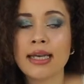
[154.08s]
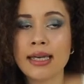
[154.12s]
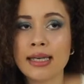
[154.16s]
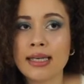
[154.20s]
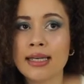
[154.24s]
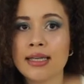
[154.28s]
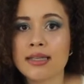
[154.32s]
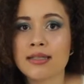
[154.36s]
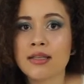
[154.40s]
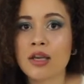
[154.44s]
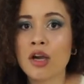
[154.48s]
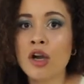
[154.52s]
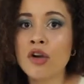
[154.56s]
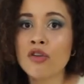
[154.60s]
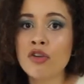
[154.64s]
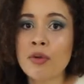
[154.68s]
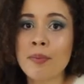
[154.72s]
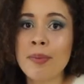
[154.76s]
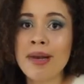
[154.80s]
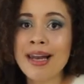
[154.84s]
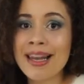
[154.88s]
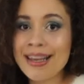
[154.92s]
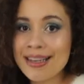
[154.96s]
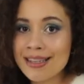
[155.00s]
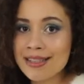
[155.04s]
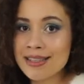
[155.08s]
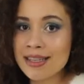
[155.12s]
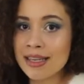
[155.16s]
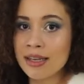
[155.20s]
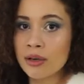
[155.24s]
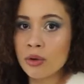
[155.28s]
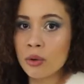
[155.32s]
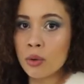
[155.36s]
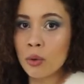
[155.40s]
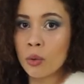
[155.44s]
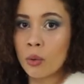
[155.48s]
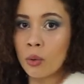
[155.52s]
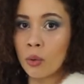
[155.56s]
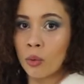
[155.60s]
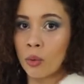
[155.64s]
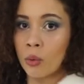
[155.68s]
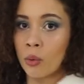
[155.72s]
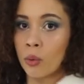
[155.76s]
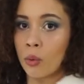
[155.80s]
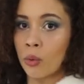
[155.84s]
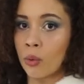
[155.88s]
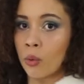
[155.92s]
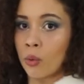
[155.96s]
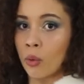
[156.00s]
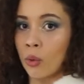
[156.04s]
is replacing
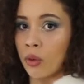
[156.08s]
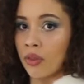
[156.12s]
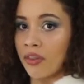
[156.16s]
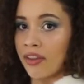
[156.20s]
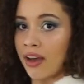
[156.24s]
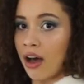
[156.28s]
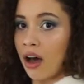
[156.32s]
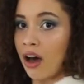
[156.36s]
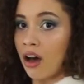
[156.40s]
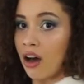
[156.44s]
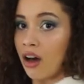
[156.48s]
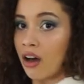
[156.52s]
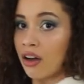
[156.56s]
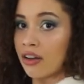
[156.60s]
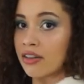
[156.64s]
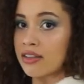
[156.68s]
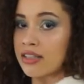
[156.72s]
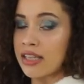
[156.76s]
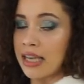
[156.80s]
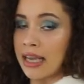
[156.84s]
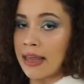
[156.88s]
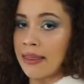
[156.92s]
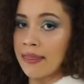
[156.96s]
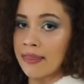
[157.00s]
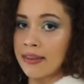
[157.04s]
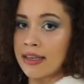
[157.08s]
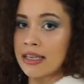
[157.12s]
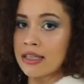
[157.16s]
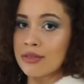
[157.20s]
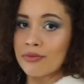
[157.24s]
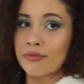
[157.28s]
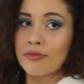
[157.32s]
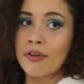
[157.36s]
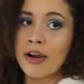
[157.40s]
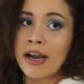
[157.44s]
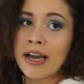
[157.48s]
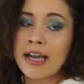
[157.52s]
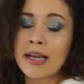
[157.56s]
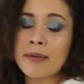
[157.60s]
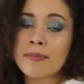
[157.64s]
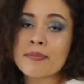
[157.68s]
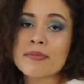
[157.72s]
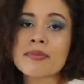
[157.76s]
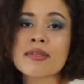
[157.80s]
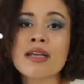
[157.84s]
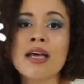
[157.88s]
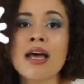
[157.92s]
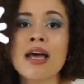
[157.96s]
all the art in these frames.